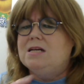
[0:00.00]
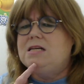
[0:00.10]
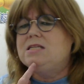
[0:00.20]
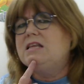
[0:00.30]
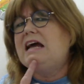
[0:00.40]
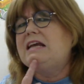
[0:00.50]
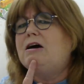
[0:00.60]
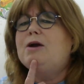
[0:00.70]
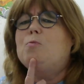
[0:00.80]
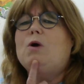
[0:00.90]
Is that,
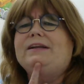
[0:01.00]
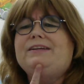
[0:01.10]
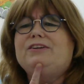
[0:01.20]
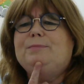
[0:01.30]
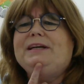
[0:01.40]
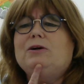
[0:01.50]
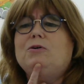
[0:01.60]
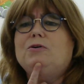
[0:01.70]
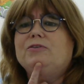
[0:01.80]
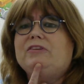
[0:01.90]
I wonder,
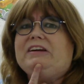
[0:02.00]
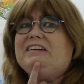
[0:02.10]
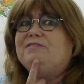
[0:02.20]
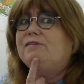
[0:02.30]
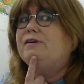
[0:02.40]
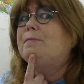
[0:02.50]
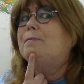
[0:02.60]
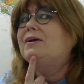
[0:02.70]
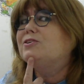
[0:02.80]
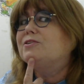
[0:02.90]
because he is very
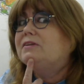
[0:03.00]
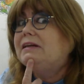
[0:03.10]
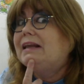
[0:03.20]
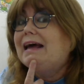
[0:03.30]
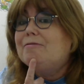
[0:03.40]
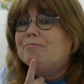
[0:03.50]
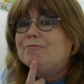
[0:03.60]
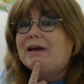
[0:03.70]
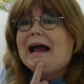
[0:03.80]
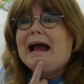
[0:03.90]
much to the
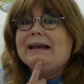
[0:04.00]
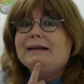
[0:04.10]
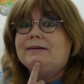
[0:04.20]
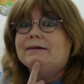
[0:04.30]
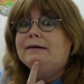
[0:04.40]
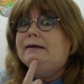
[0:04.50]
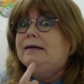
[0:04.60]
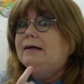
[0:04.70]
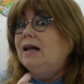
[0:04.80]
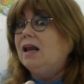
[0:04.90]
left and,
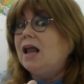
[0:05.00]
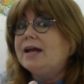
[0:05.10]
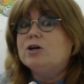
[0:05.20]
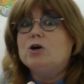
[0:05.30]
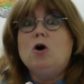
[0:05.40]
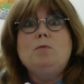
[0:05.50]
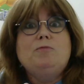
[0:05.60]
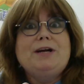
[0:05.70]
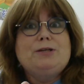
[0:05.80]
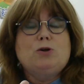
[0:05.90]
like
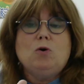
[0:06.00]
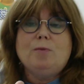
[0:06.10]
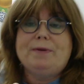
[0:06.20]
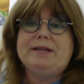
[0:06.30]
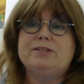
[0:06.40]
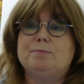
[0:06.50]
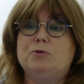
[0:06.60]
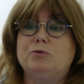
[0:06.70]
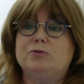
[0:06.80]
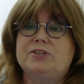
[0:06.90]
Comrade Corbyn,
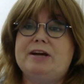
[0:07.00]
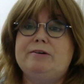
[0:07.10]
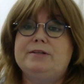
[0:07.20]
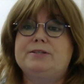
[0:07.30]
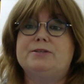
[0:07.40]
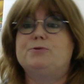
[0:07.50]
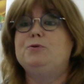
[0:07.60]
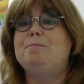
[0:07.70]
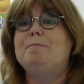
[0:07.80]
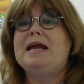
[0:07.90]
supports terrorists
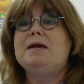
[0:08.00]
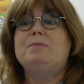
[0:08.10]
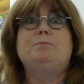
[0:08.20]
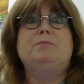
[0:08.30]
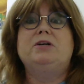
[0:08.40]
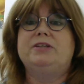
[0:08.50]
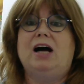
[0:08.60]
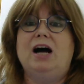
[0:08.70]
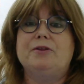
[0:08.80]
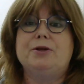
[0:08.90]
who maim and murder
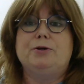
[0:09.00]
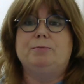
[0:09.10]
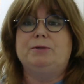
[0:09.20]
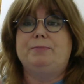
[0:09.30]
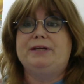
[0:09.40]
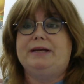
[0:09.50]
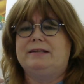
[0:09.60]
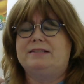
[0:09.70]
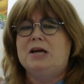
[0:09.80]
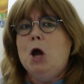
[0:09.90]
other human
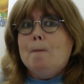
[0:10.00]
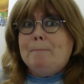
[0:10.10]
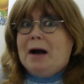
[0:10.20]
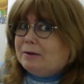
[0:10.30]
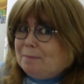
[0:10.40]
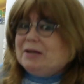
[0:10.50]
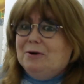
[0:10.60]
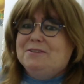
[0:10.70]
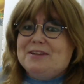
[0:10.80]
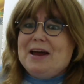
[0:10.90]
beings, but
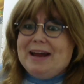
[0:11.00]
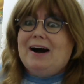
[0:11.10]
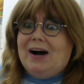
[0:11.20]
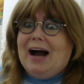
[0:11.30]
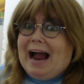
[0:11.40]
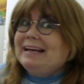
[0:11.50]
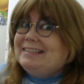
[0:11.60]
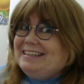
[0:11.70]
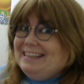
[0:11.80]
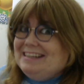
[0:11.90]
because they are
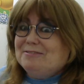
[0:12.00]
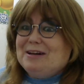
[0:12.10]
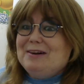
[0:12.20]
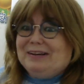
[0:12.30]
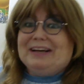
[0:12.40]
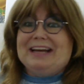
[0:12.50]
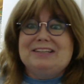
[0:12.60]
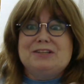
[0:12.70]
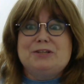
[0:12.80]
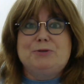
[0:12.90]
anti-Israel and
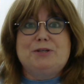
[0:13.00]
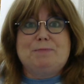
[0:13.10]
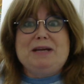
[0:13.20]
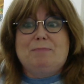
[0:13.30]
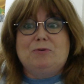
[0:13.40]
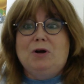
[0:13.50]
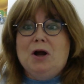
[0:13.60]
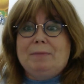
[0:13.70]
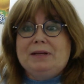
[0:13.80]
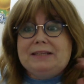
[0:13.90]
against the Jewish people,
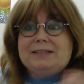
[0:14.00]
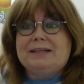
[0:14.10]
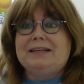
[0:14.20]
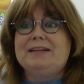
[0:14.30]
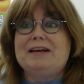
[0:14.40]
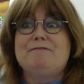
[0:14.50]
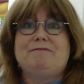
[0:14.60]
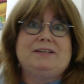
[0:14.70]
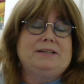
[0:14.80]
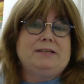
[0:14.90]
politically they
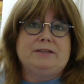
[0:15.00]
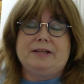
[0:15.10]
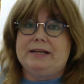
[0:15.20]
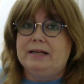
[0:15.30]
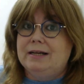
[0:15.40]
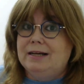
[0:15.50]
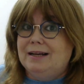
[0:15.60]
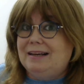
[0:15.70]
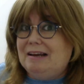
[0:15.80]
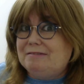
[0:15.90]
fit into the
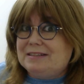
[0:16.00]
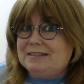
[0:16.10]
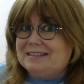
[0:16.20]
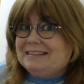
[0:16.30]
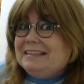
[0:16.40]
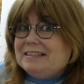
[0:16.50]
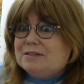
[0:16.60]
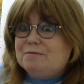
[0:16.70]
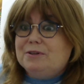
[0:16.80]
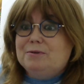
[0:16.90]
leftist,
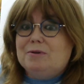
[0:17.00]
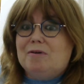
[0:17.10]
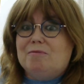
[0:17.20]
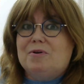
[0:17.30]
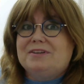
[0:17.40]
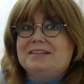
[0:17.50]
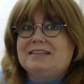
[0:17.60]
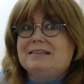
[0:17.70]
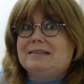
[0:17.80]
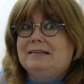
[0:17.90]
elitist view of what
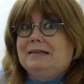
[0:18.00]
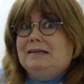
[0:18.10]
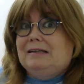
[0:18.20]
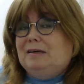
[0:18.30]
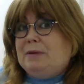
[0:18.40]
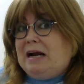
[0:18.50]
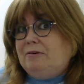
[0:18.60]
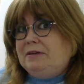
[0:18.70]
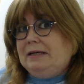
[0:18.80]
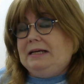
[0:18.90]
is
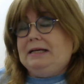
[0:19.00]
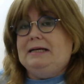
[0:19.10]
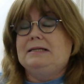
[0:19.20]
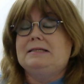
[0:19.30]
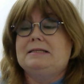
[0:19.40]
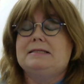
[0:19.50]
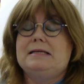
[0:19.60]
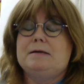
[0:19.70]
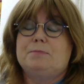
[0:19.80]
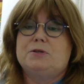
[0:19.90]
apparently
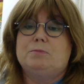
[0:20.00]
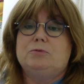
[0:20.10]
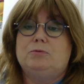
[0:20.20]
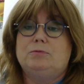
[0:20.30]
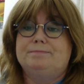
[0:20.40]
acceptable.